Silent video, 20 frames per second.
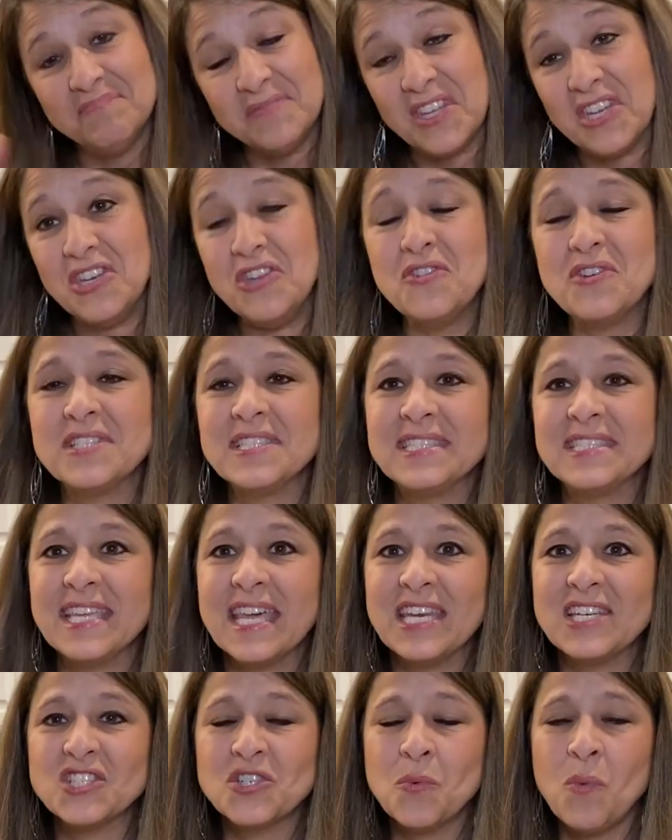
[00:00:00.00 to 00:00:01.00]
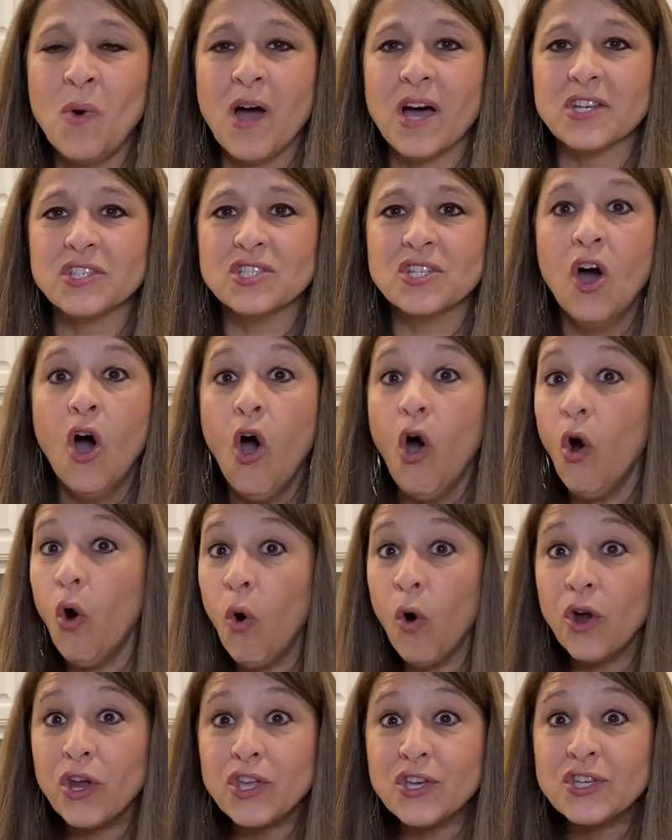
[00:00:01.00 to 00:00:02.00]
Then you can set it to wash.
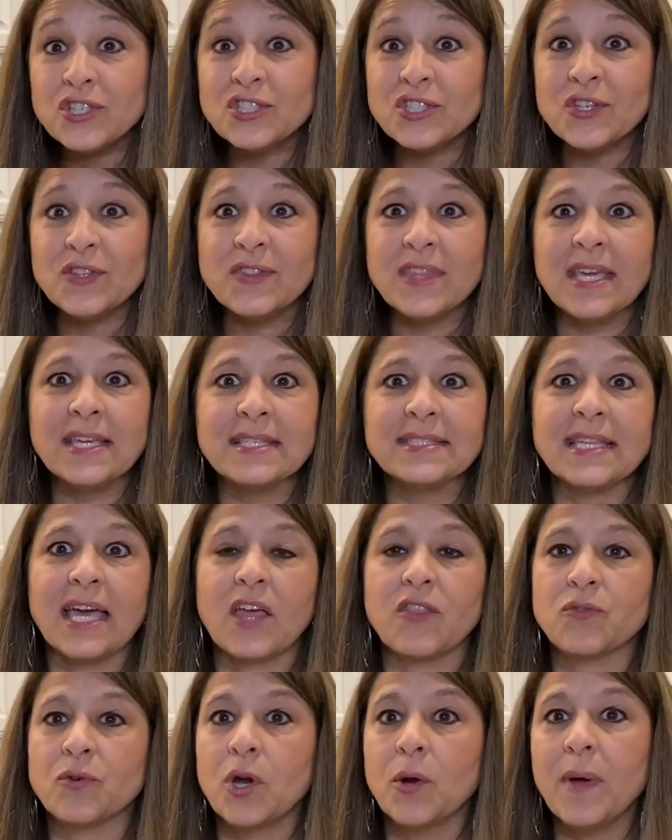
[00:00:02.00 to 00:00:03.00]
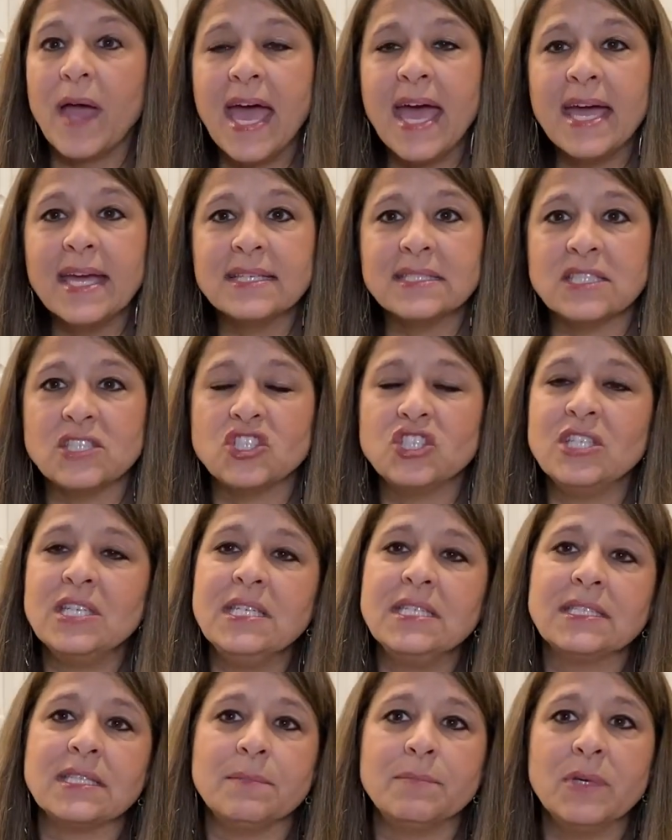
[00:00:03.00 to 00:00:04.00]
Or you can do things like throw eggs and
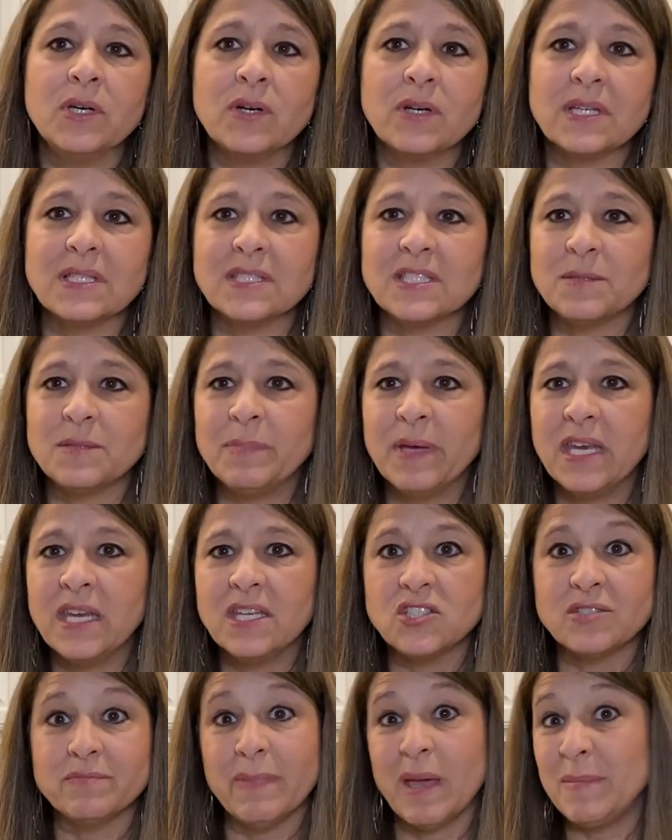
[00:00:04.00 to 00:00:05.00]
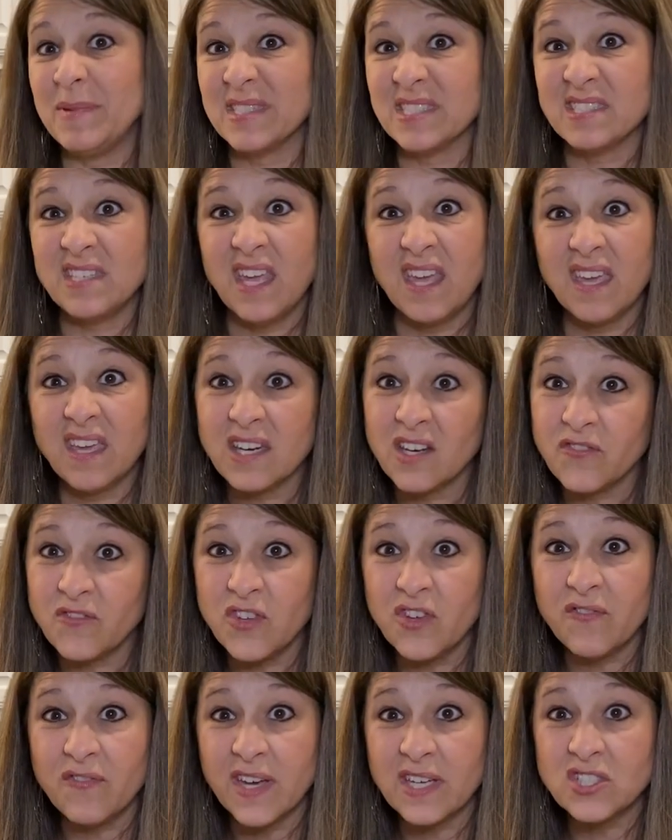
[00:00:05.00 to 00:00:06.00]
cheese and milk and spinach, maybe sneak in a
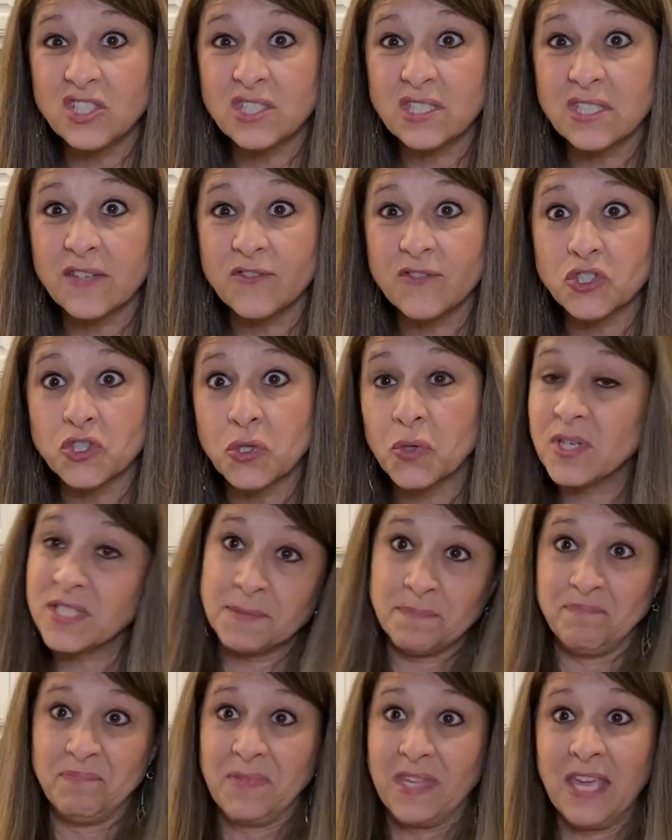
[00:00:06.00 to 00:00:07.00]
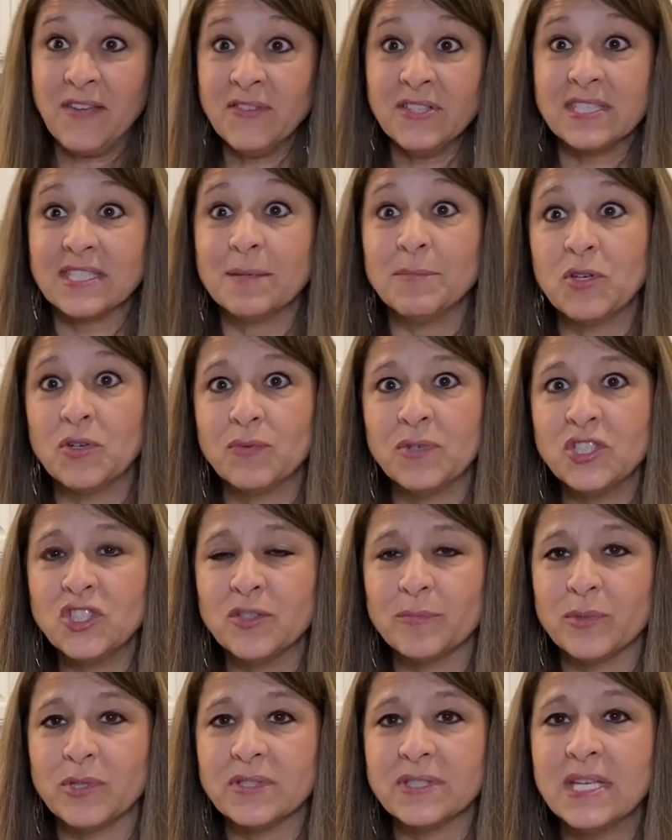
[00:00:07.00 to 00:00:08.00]
few veggies of your choice, even some
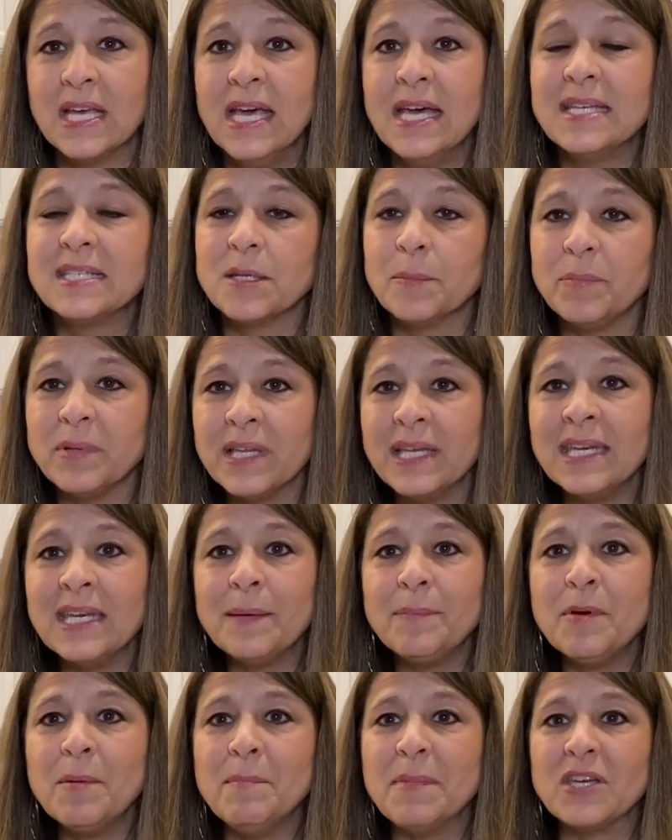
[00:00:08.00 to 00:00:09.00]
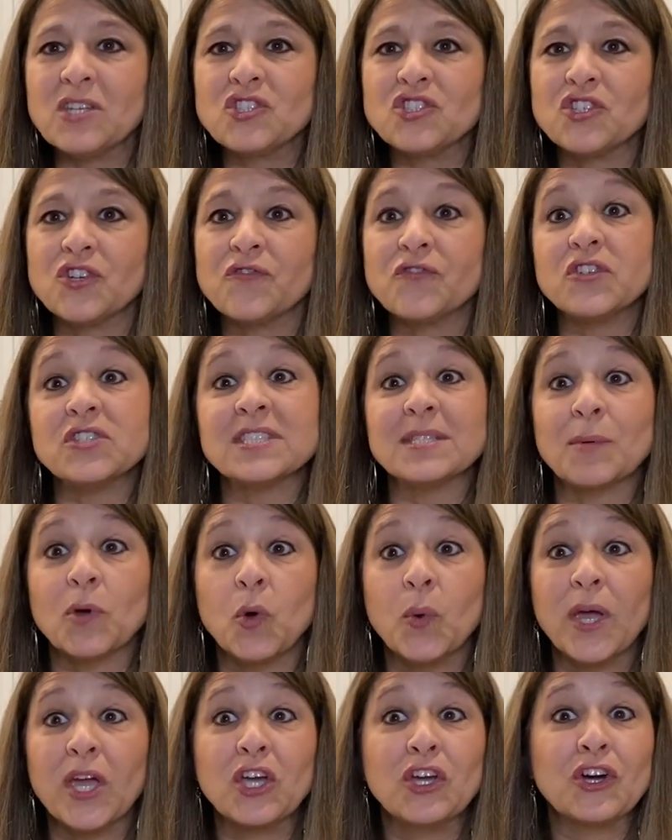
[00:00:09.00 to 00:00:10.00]
enrichables, to blend up a mixture for some
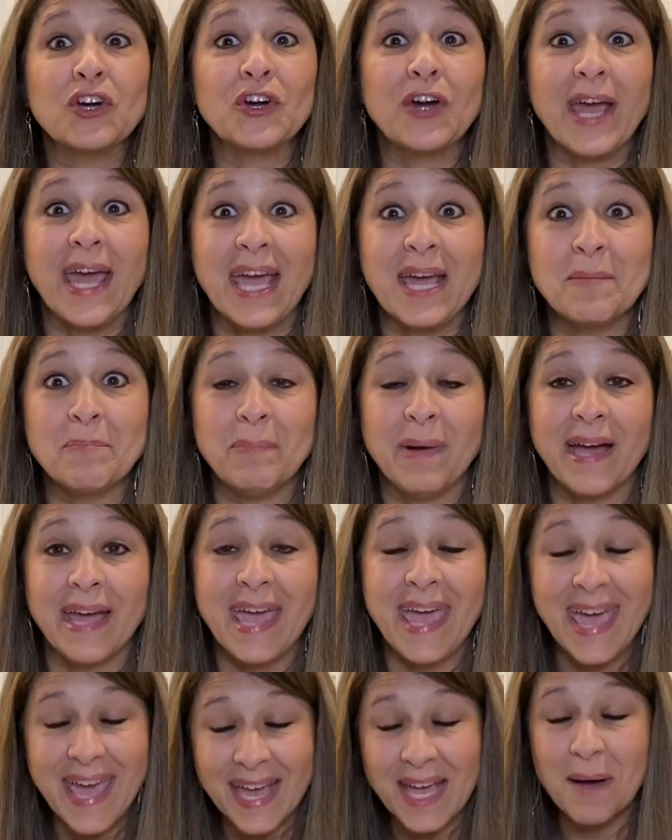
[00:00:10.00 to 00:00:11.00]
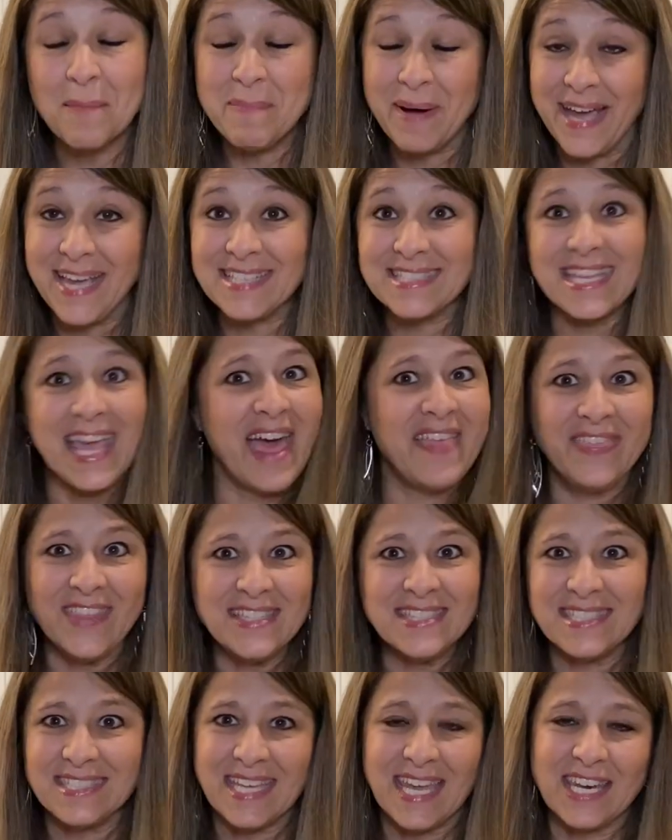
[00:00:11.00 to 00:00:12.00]
quick cooker egg bites, and
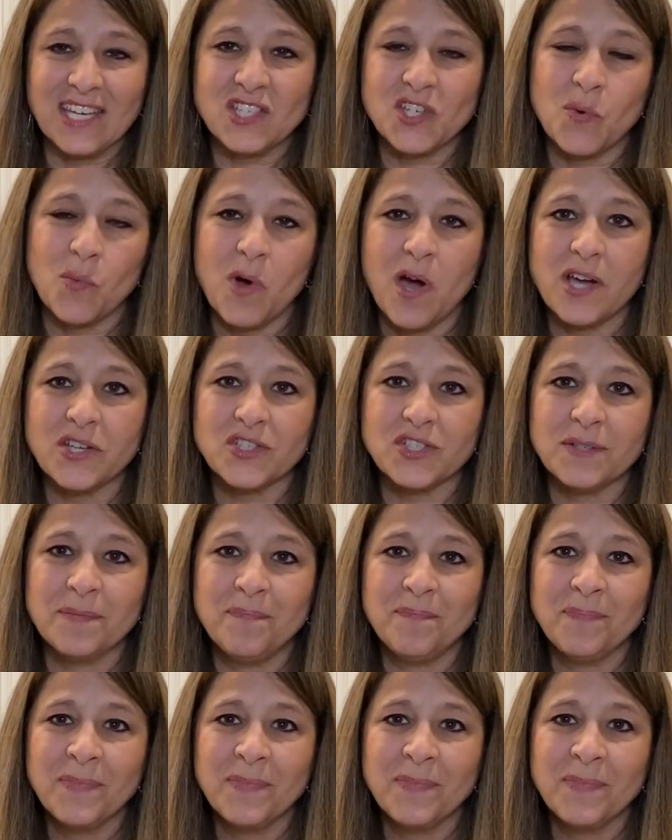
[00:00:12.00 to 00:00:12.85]
then set it to wash.